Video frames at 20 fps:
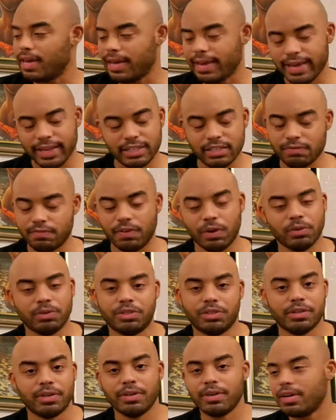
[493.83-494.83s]
It's
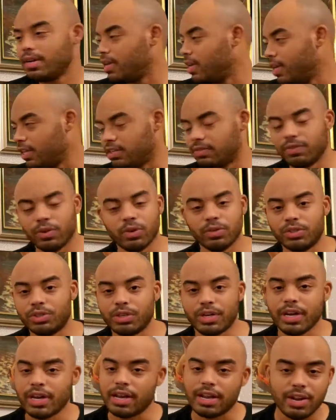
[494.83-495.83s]
Vulture. It's
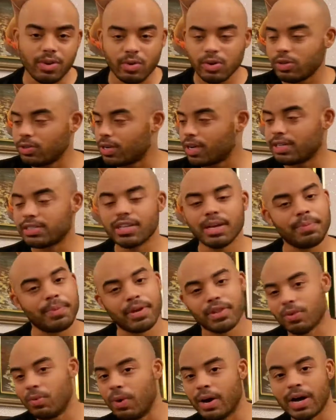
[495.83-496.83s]
Vulture. And anyone who tries to tell
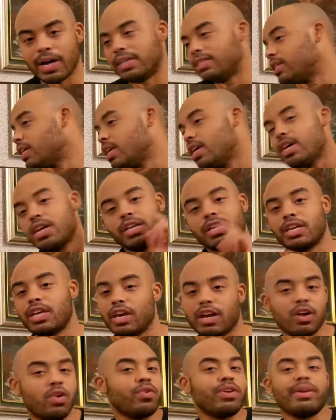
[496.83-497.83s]
me otherwise
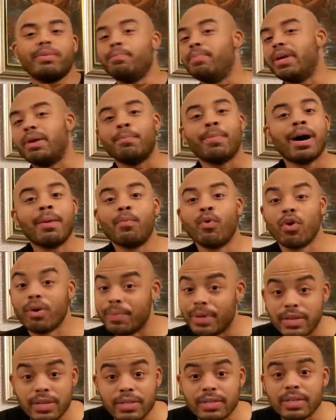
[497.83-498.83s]
can go get bit by
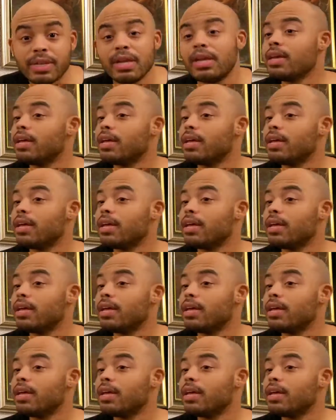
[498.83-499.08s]
Morbius.